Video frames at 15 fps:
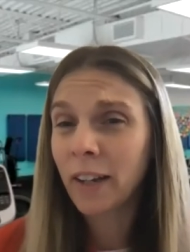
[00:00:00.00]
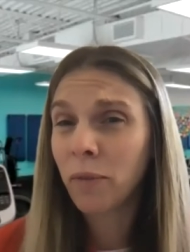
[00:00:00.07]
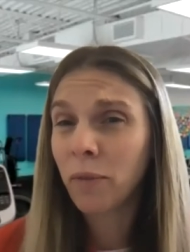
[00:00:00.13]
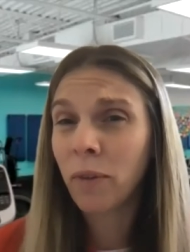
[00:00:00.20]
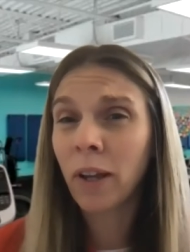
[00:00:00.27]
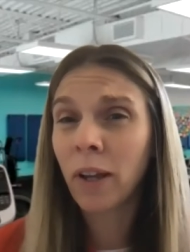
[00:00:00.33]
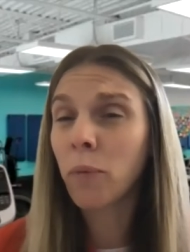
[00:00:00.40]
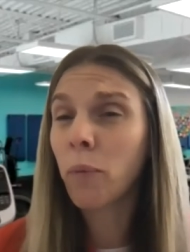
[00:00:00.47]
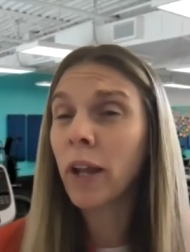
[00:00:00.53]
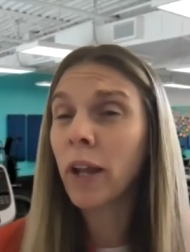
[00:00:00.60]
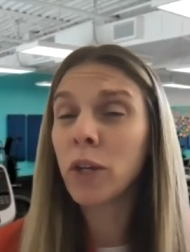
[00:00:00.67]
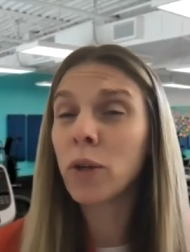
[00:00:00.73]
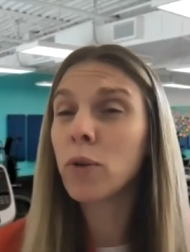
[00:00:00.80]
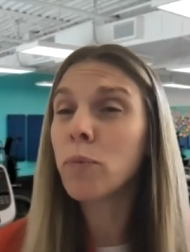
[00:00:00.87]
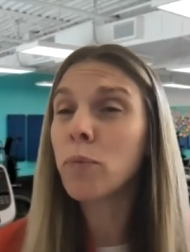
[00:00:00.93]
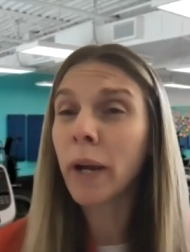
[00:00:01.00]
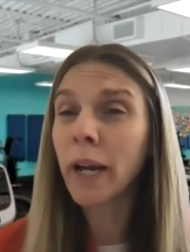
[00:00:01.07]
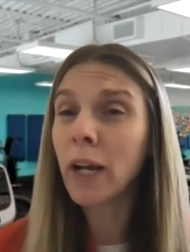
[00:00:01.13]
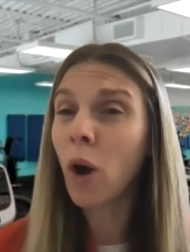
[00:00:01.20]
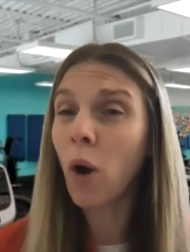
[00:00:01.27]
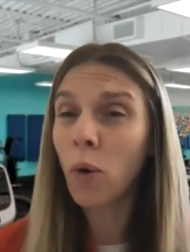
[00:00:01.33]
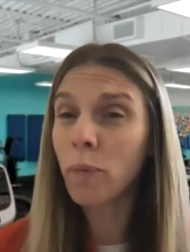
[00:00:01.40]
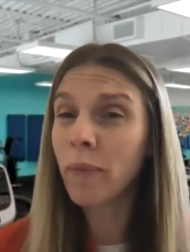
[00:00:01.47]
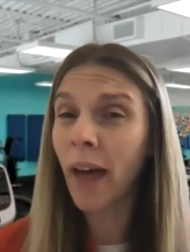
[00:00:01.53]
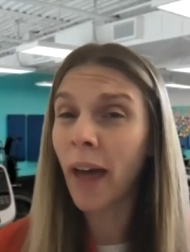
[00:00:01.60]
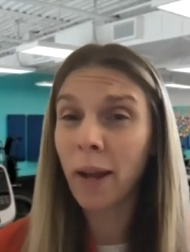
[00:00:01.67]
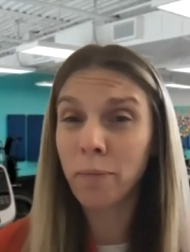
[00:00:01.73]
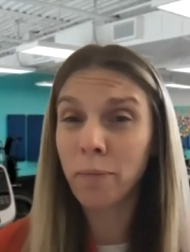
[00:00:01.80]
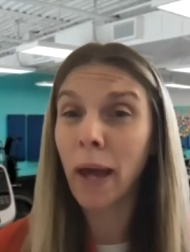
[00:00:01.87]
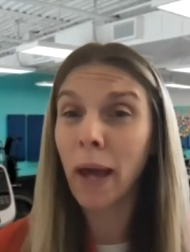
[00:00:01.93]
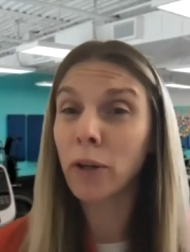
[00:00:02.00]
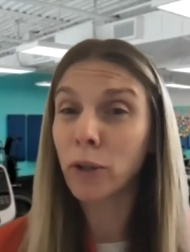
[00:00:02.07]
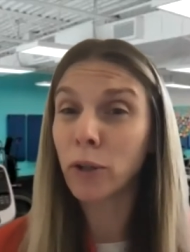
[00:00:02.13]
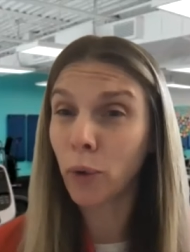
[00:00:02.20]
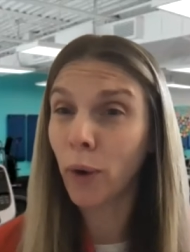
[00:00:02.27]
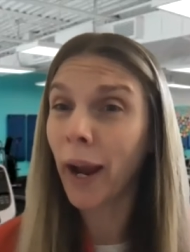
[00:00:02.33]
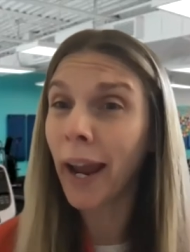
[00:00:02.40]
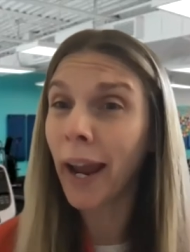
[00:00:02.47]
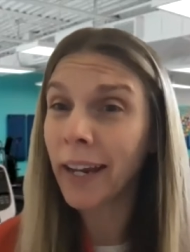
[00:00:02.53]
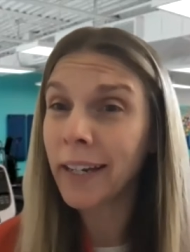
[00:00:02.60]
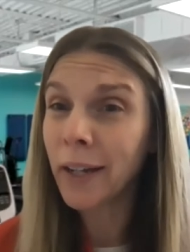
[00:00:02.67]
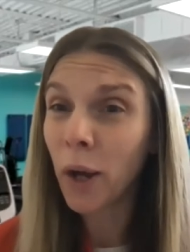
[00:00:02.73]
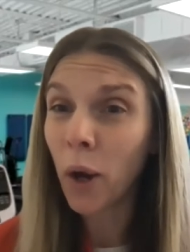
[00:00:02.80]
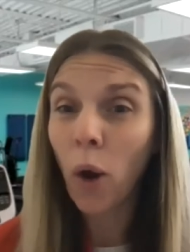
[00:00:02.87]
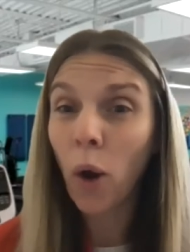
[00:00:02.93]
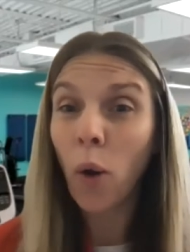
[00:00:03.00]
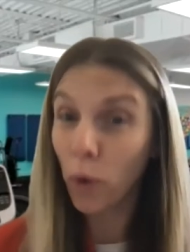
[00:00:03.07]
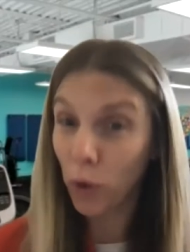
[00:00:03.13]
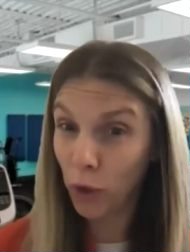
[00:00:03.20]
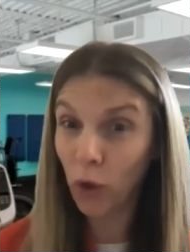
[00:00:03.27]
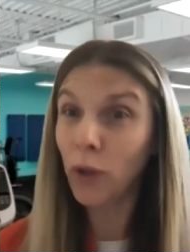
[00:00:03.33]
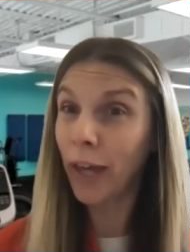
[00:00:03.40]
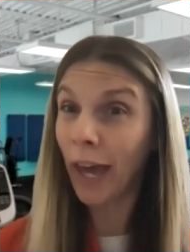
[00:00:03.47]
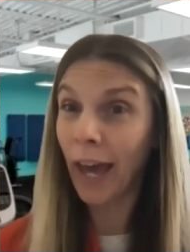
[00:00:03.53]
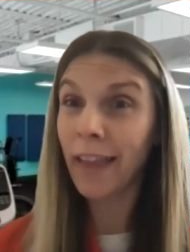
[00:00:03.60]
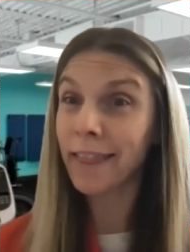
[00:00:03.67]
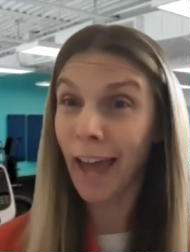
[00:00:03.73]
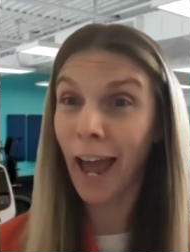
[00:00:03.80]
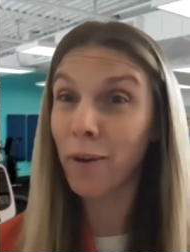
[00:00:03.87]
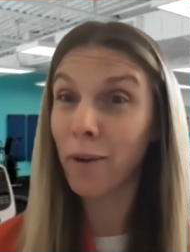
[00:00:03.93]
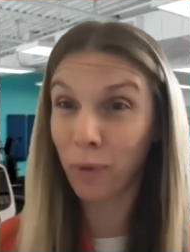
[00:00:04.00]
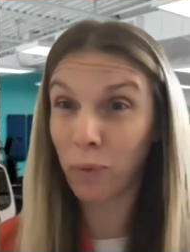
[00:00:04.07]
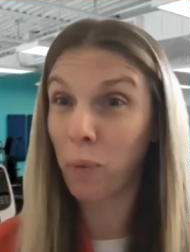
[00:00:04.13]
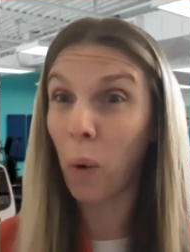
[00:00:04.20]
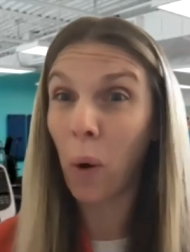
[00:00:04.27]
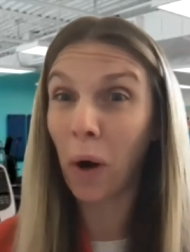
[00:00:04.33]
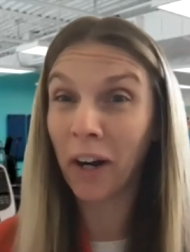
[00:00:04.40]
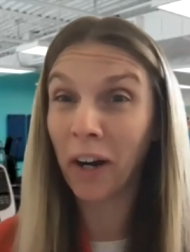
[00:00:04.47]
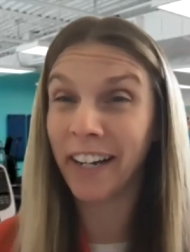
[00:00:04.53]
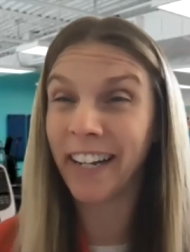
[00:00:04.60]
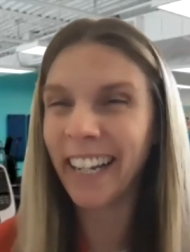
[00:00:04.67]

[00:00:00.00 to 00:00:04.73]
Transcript: But when you bring home that better grade, you'll get that reward.